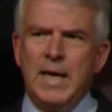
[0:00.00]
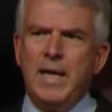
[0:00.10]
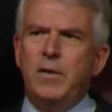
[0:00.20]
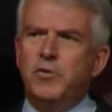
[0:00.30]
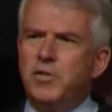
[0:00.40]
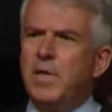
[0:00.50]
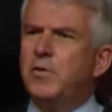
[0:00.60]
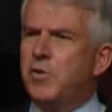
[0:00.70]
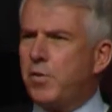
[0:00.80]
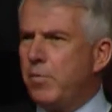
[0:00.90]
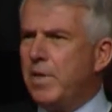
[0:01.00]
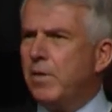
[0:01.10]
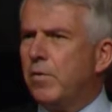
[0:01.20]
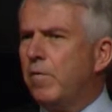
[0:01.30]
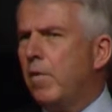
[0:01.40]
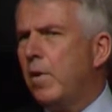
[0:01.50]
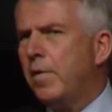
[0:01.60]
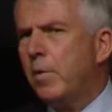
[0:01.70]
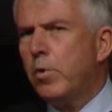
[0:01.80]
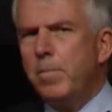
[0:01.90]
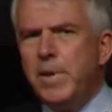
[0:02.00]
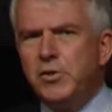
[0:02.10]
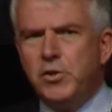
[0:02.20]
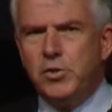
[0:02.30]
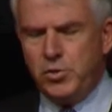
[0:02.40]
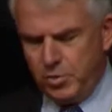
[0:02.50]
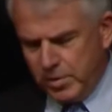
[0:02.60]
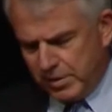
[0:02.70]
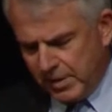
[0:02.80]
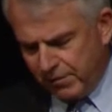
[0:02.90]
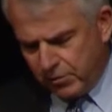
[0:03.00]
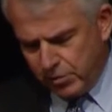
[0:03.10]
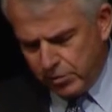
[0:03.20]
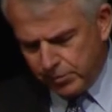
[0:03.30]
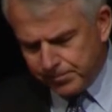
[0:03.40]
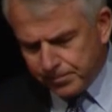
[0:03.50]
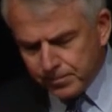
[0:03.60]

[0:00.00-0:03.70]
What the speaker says: And there's three that I want to mention to you this afternoon.